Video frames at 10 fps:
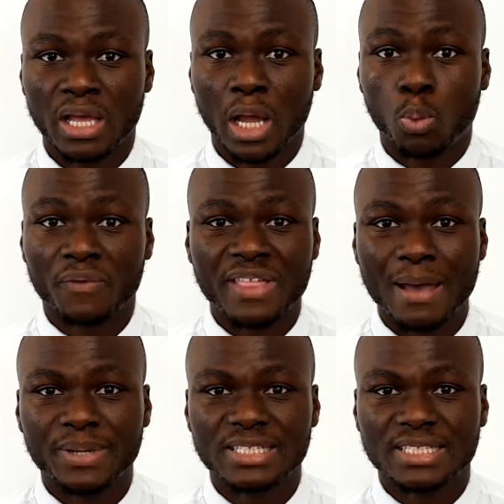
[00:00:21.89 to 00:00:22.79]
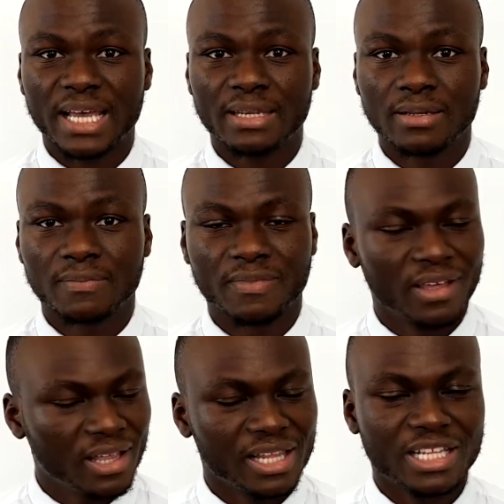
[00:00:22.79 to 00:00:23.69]
And with that being said,
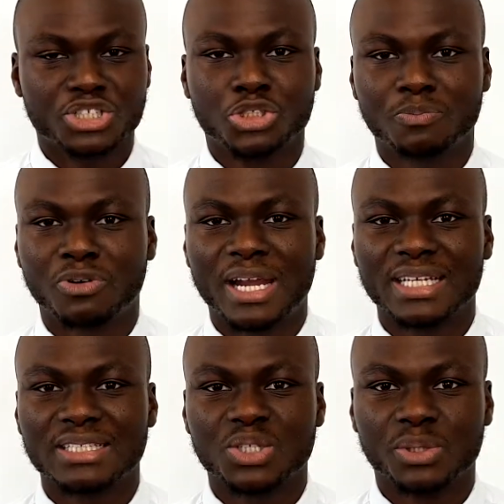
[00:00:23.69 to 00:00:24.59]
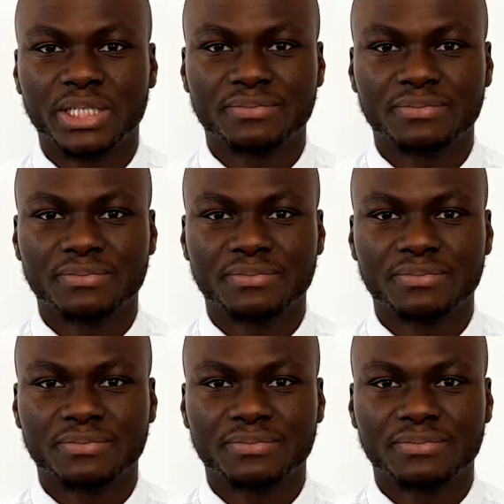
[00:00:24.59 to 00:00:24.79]
let's jump right into it.